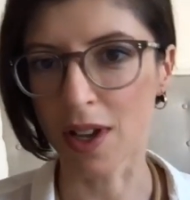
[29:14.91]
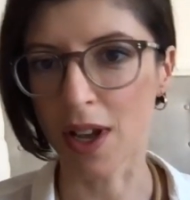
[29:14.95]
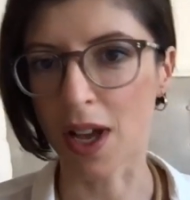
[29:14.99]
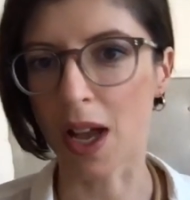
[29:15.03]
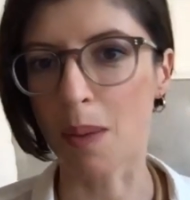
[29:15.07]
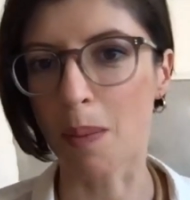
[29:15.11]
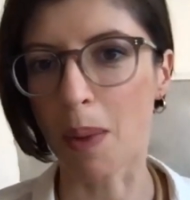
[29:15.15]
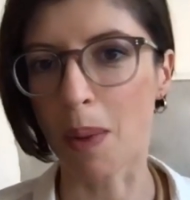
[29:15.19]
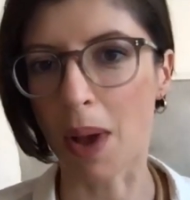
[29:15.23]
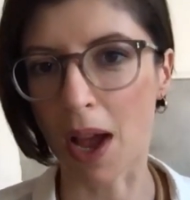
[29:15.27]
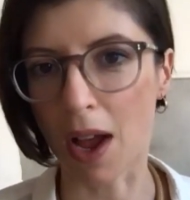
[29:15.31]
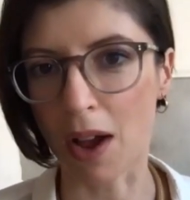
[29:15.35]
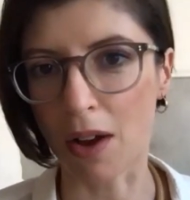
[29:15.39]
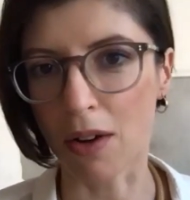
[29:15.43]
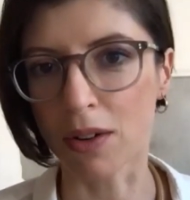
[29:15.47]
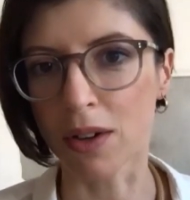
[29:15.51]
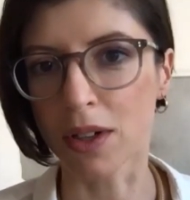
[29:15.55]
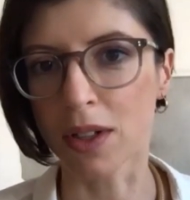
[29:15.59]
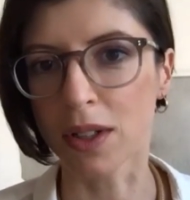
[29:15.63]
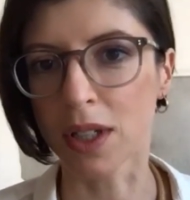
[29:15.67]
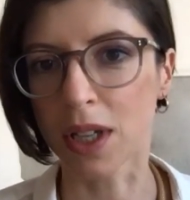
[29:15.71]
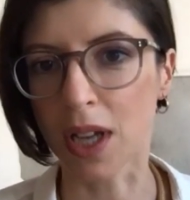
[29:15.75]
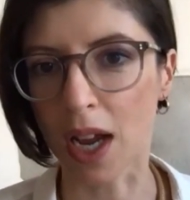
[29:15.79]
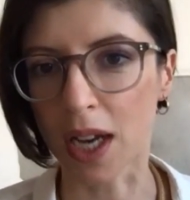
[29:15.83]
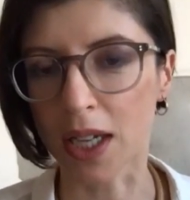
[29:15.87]
about the
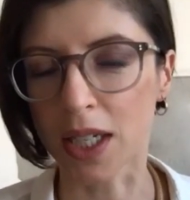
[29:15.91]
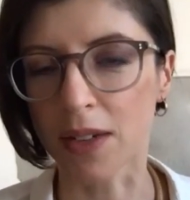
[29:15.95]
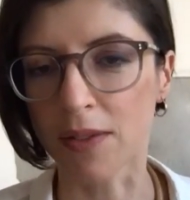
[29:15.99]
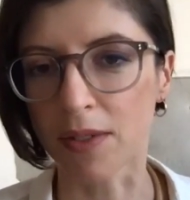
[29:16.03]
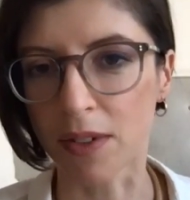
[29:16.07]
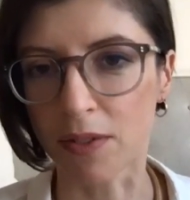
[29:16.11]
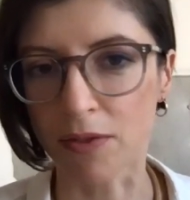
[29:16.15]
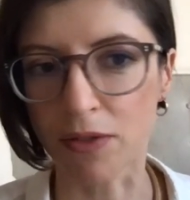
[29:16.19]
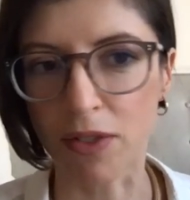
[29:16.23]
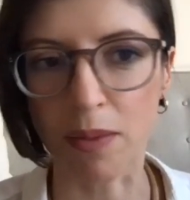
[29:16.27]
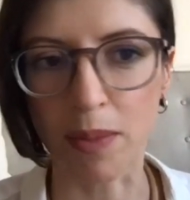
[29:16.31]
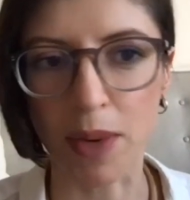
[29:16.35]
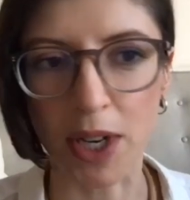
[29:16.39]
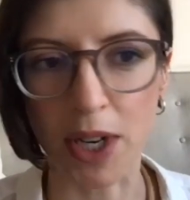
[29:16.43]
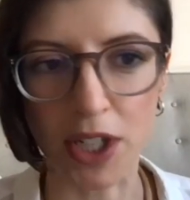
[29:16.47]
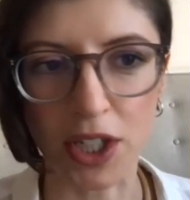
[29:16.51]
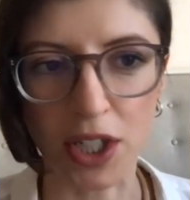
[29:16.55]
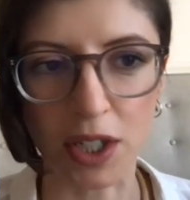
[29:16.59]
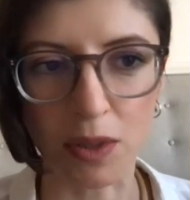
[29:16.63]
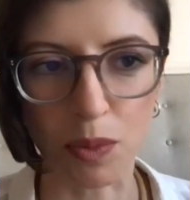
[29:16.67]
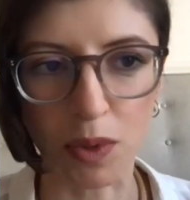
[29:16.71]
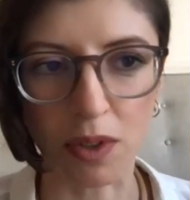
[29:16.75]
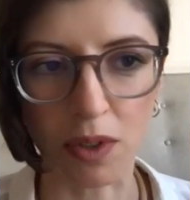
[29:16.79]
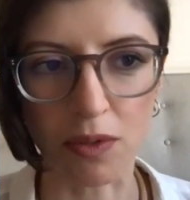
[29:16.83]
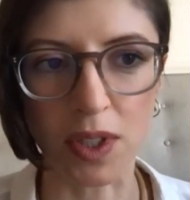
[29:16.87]
kind of
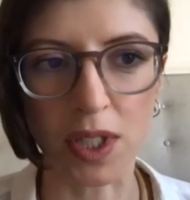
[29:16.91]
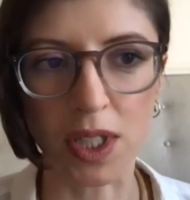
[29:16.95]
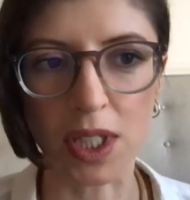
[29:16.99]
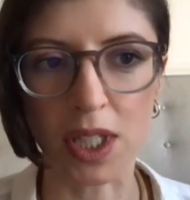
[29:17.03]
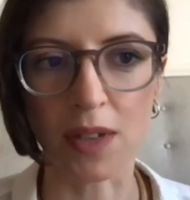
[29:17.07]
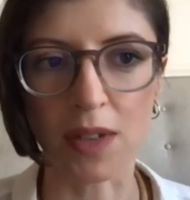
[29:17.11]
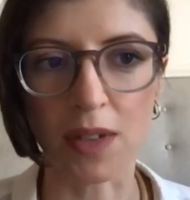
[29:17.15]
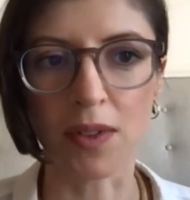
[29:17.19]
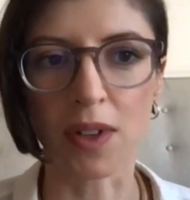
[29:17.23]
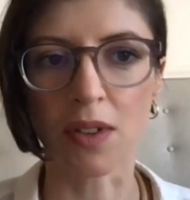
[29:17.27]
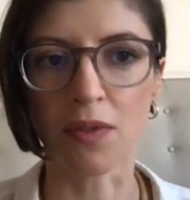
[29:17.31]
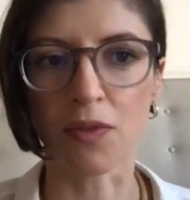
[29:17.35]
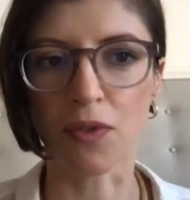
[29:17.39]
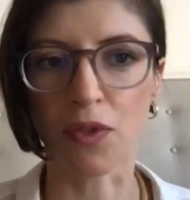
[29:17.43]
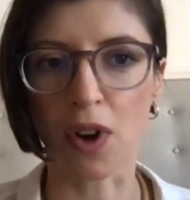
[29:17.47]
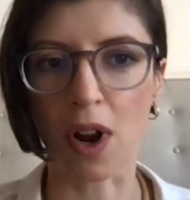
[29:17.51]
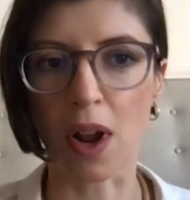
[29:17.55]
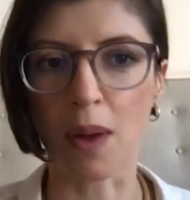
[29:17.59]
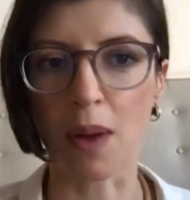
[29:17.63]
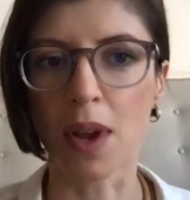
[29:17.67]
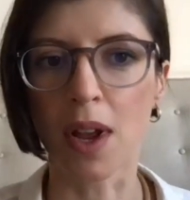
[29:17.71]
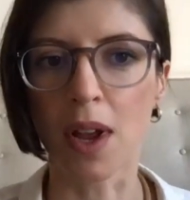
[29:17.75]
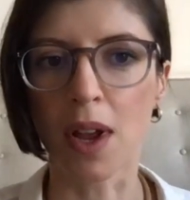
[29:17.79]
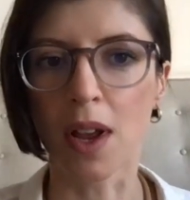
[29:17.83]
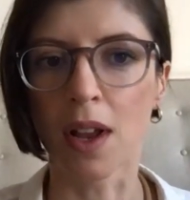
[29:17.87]
information we're receiving
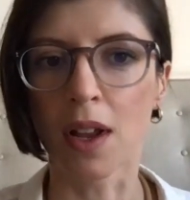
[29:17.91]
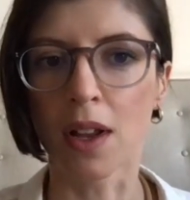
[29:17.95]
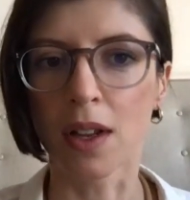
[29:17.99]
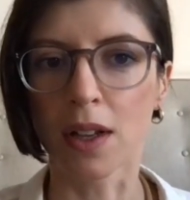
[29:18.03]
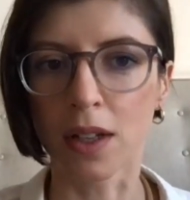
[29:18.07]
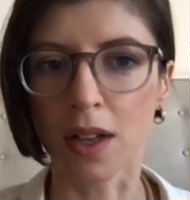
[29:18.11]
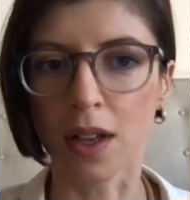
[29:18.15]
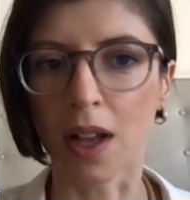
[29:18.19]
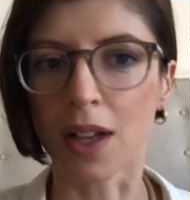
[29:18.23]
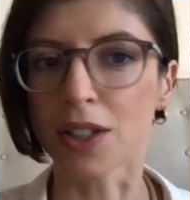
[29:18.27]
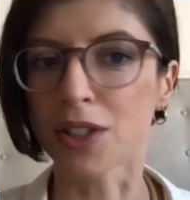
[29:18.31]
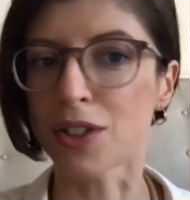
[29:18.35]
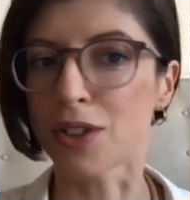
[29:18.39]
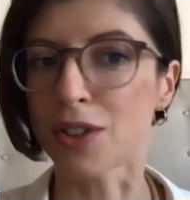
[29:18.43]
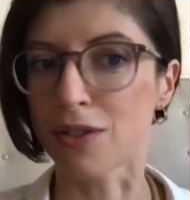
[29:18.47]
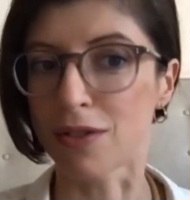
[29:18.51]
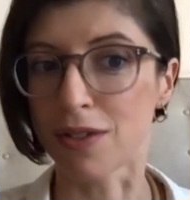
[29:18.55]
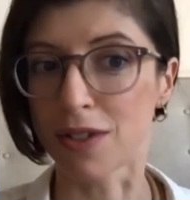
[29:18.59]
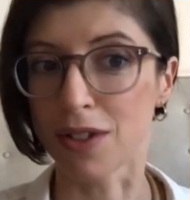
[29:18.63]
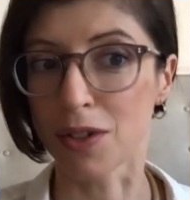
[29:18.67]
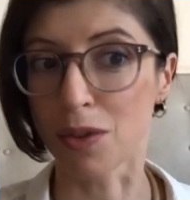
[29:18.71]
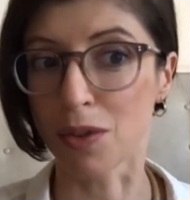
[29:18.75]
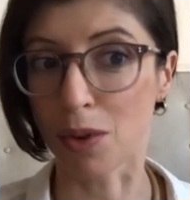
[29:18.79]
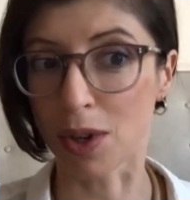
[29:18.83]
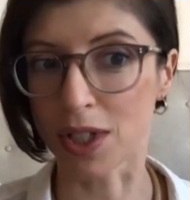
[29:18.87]
from certain
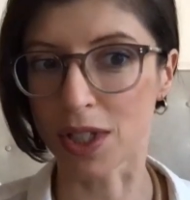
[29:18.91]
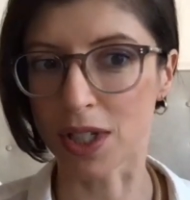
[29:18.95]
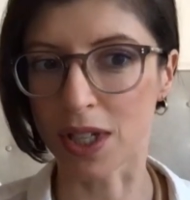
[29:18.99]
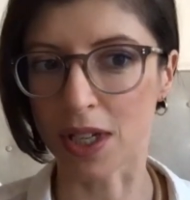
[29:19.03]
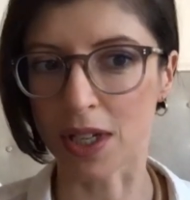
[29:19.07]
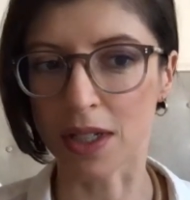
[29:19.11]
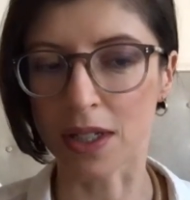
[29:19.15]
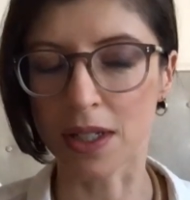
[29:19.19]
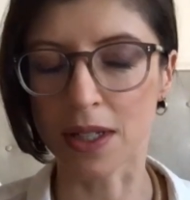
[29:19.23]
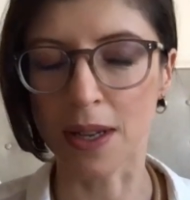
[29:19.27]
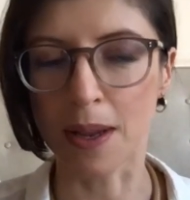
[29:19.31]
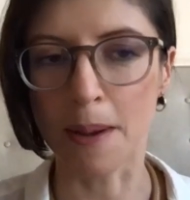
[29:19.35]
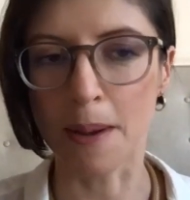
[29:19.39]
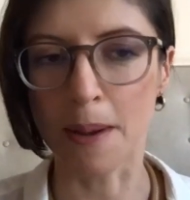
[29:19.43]
sources.